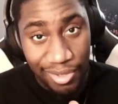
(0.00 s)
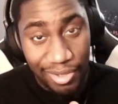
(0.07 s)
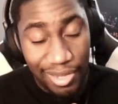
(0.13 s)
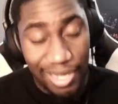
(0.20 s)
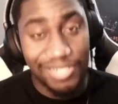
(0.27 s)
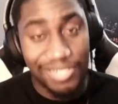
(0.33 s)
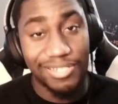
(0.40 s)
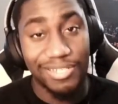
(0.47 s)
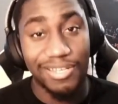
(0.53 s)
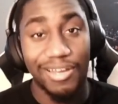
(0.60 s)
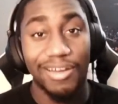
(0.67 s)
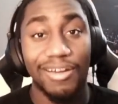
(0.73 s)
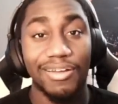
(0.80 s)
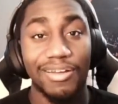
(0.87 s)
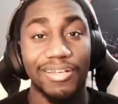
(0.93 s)
I see
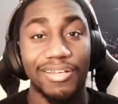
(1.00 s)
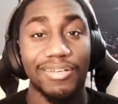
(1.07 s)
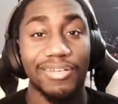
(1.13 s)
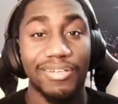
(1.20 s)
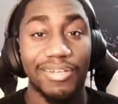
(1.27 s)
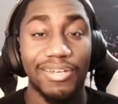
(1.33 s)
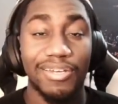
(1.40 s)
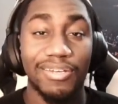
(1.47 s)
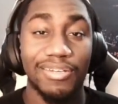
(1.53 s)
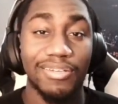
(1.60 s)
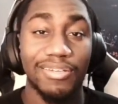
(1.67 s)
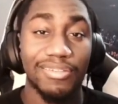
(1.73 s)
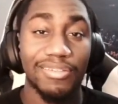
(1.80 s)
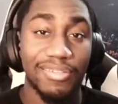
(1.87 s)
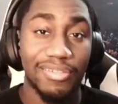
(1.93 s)
y'all in
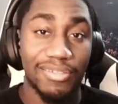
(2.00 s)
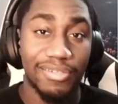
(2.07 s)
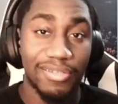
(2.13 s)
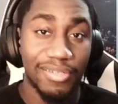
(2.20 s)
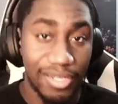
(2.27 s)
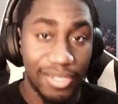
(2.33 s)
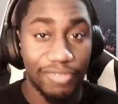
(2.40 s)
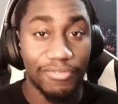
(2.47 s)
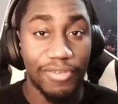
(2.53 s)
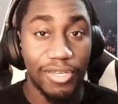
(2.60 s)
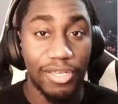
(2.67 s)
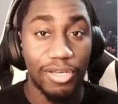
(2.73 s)
another video.